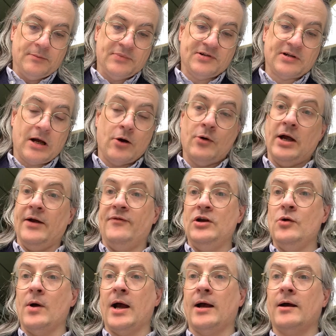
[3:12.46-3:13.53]
So if
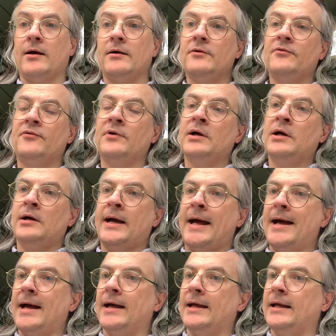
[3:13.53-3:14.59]
you have
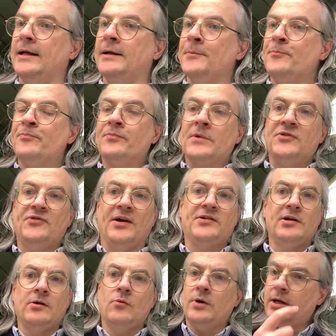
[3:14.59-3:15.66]
a
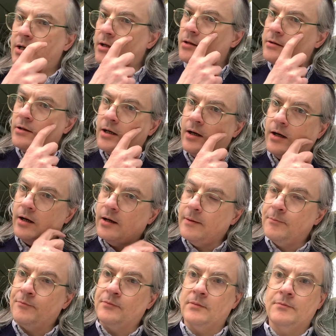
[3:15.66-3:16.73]
setting with
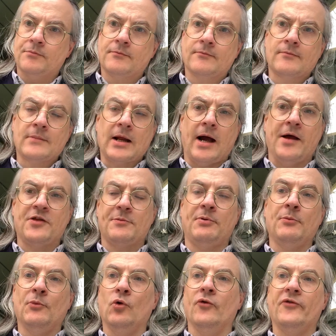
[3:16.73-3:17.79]

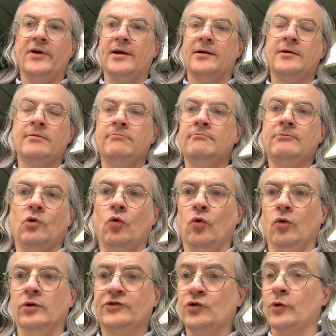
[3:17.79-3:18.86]
anthropomorphic
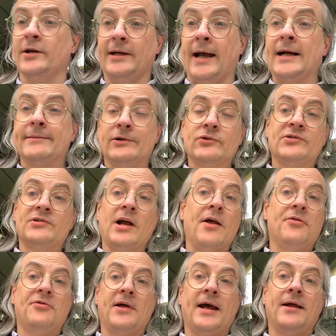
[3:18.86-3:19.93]
or talking animals,
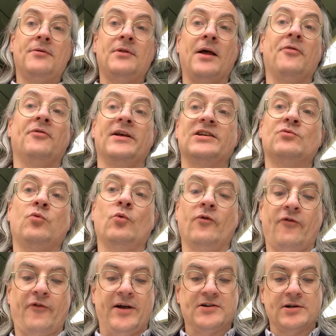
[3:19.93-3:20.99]
then this will
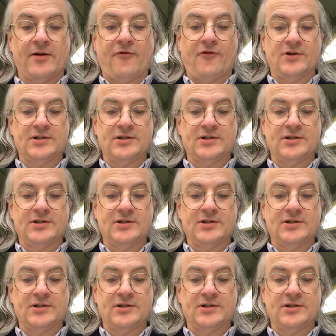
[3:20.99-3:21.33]
fit